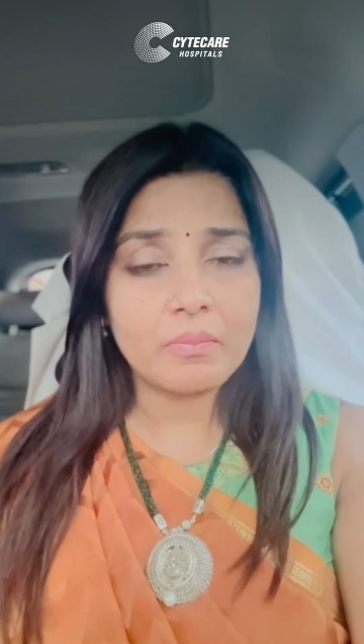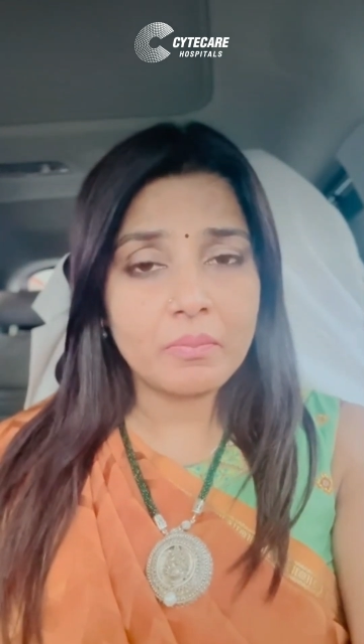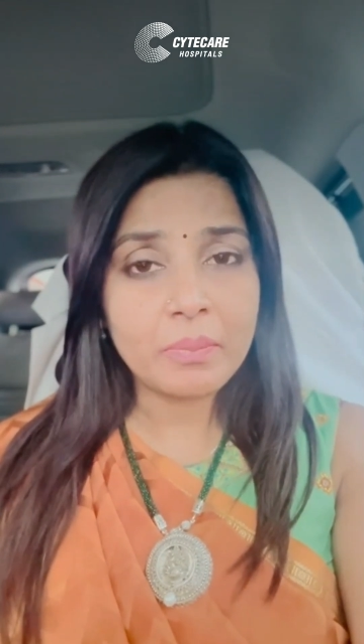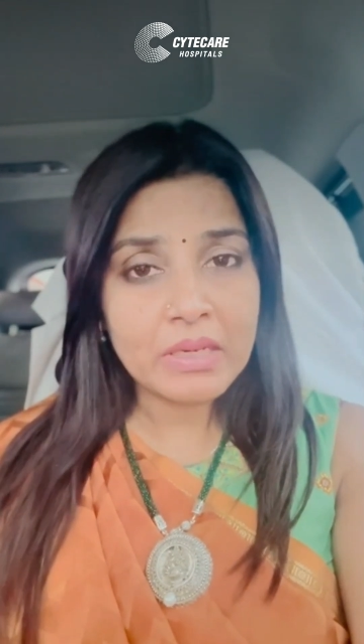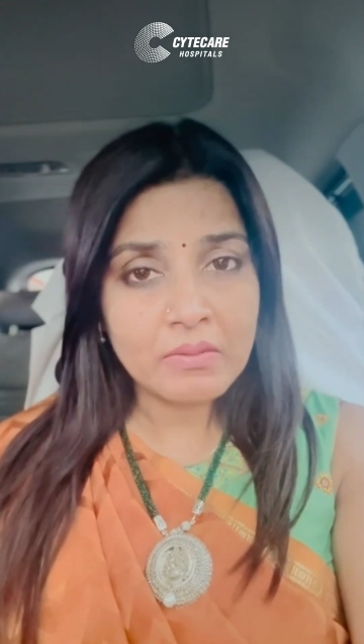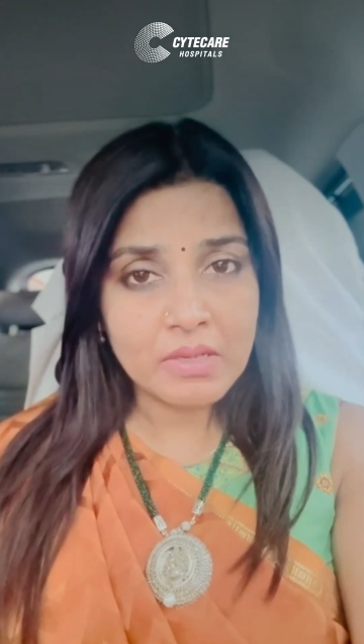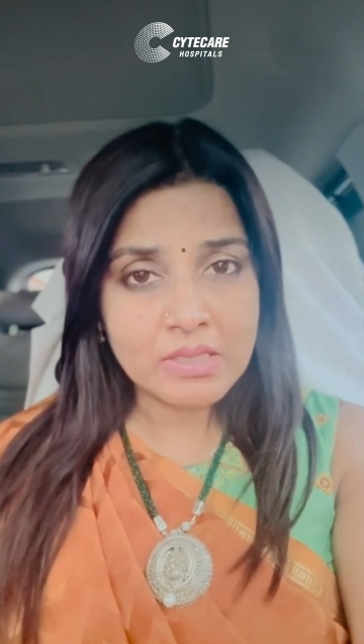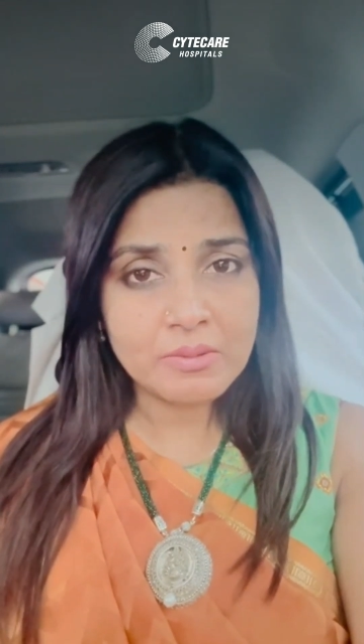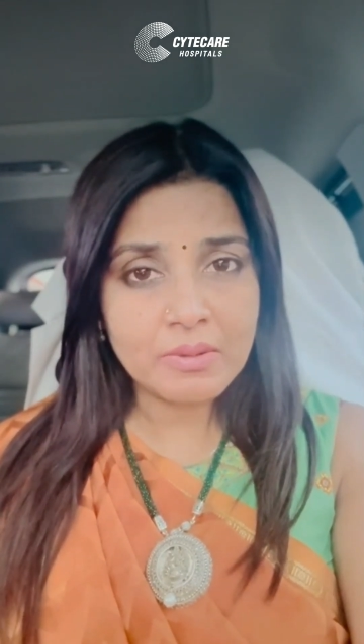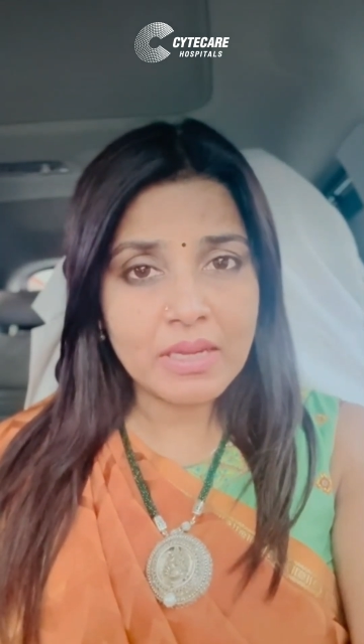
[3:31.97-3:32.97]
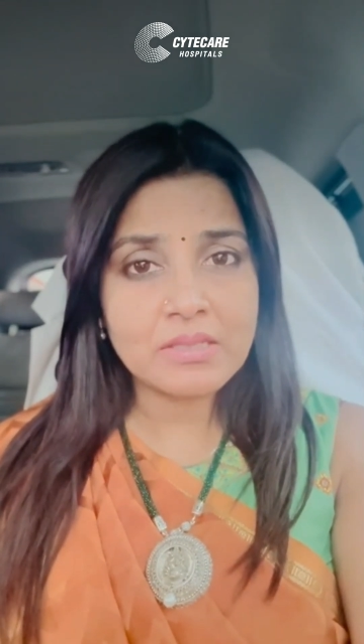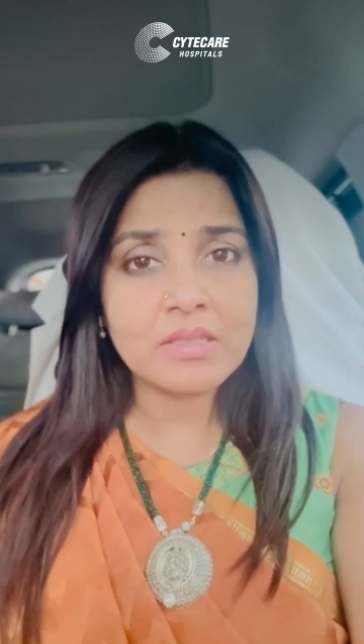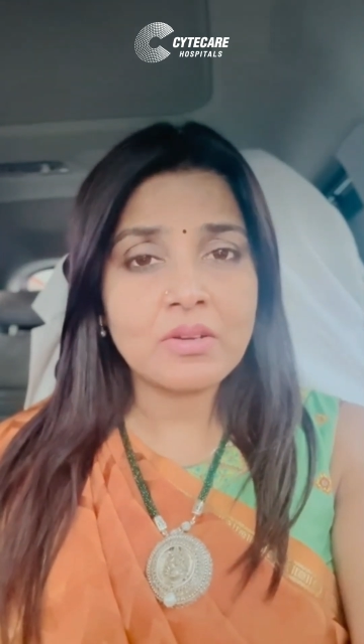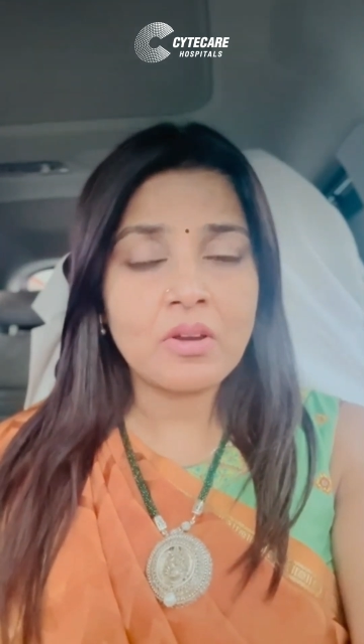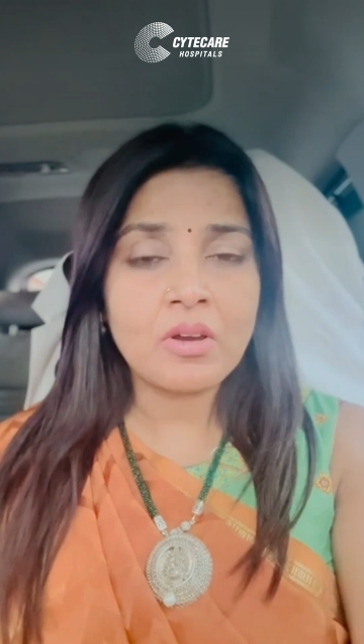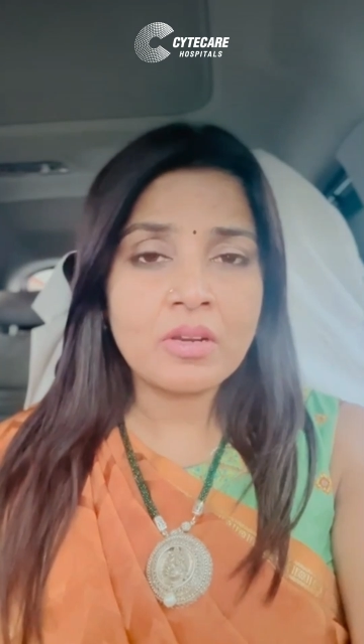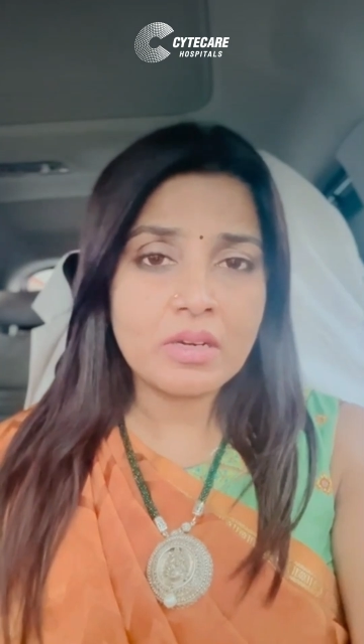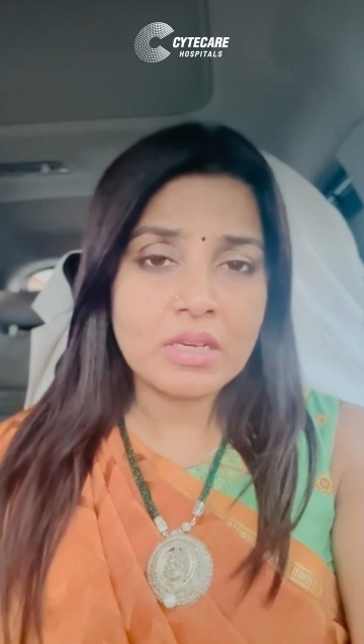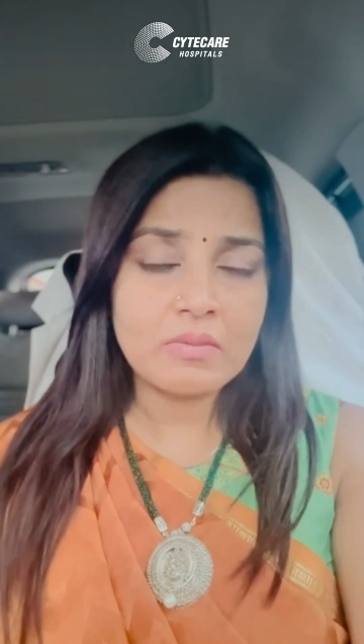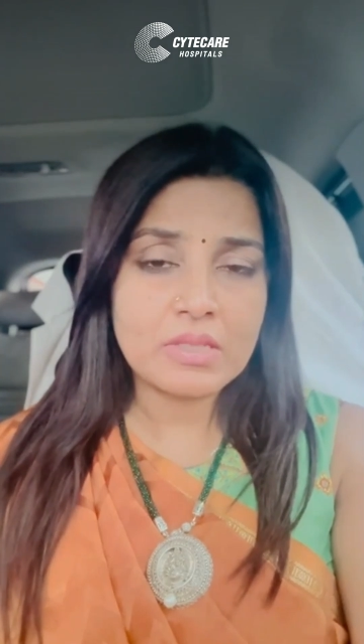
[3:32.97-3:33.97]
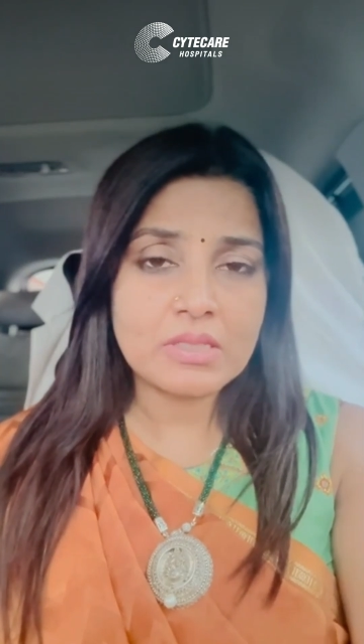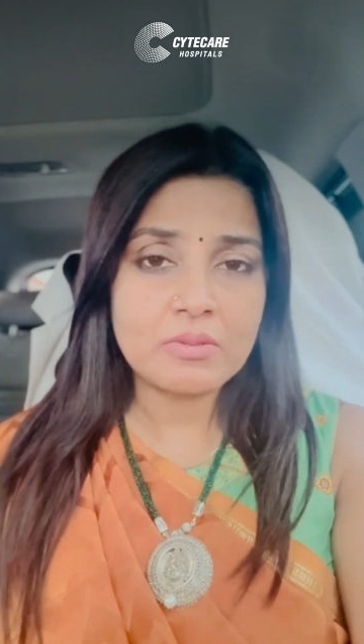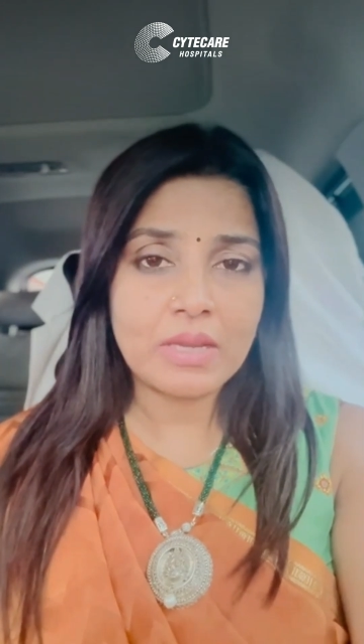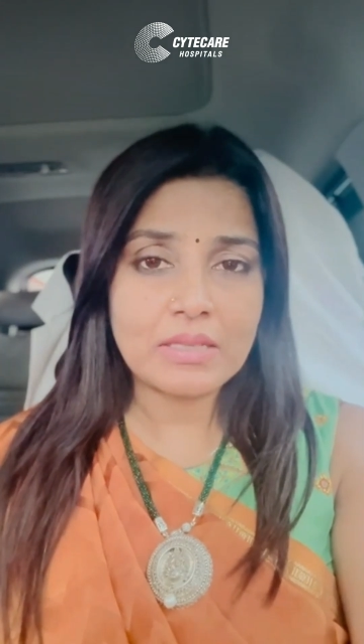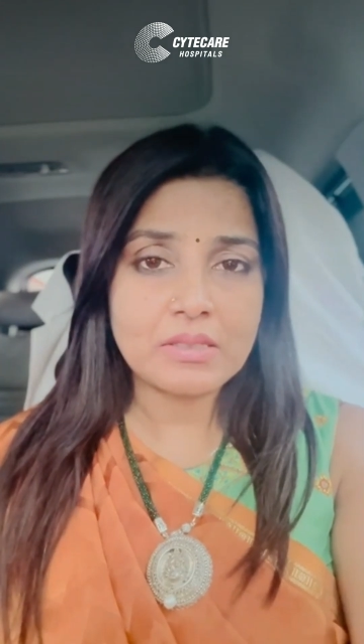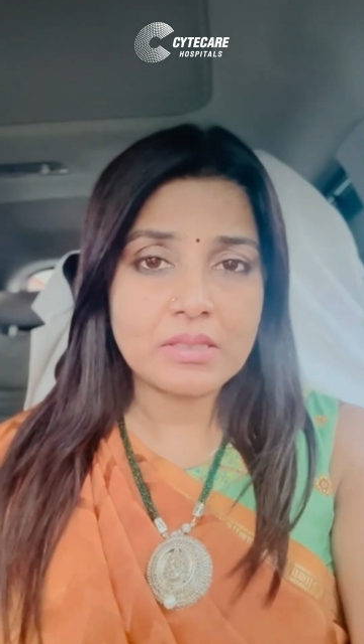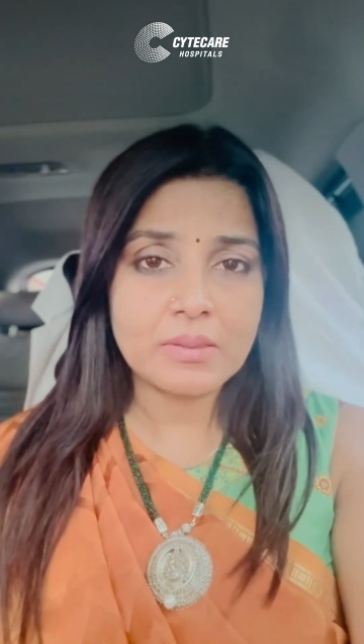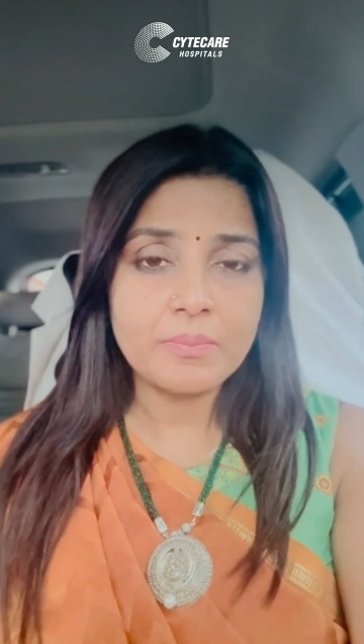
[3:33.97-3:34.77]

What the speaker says: pre-invasive cancer or invasive cancer.